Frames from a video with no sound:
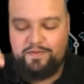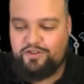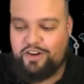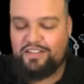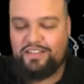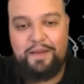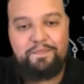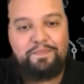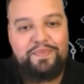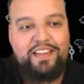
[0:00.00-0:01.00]
truck
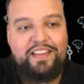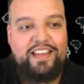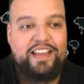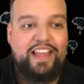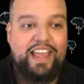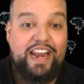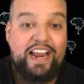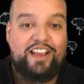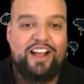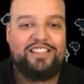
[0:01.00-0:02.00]
stop, and I
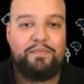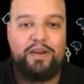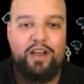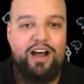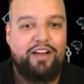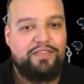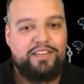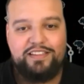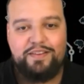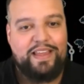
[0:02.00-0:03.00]
cut somebody off
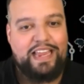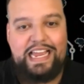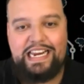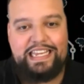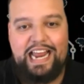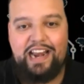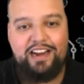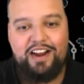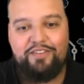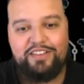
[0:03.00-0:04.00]
because I'm like, I gotta get out of
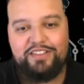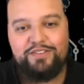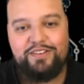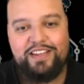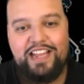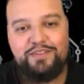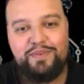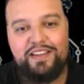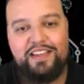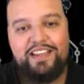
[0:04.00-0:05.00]
here. I don't want this dude to catch
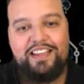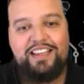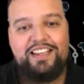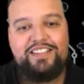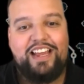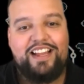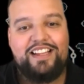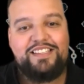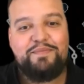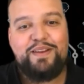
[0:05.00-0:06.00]
me. So I
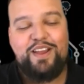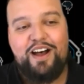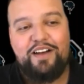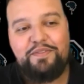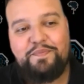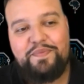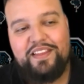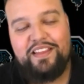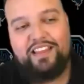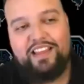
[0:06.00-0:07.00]
cut somebody off.
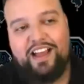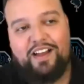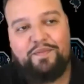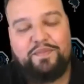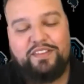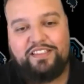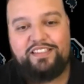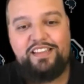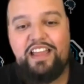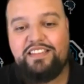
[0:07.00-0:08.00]

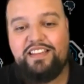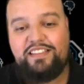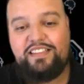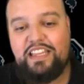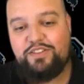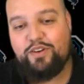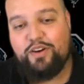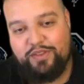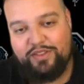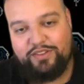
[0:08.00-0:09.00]
This is a side story
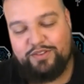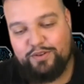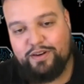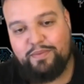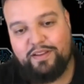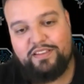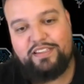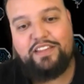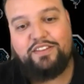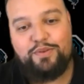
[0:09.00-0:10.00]
within the story,
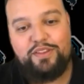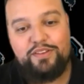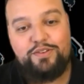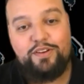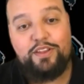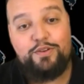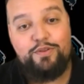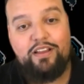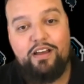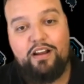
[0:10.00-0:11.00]
the dude
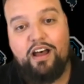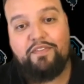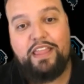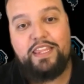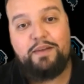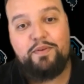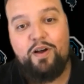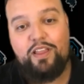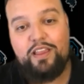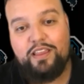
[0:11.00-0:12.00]
I cut off ended up
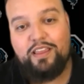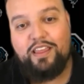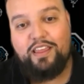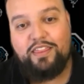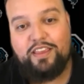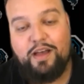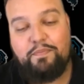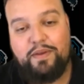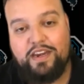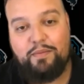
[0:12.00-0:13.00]
calling the
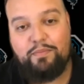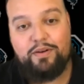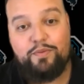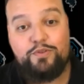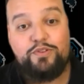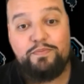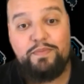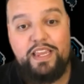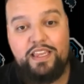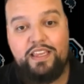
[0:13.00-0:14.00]
company number, which was
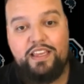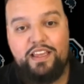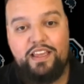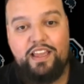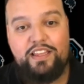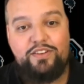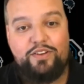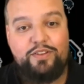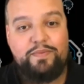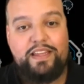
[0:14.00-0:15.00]
me, and
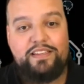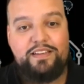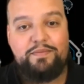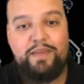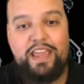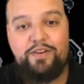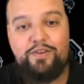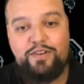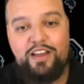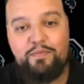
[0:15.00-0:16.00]
told them that some
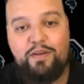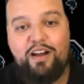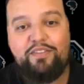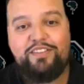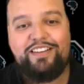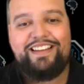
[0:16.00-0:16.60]
a-hole cut him off.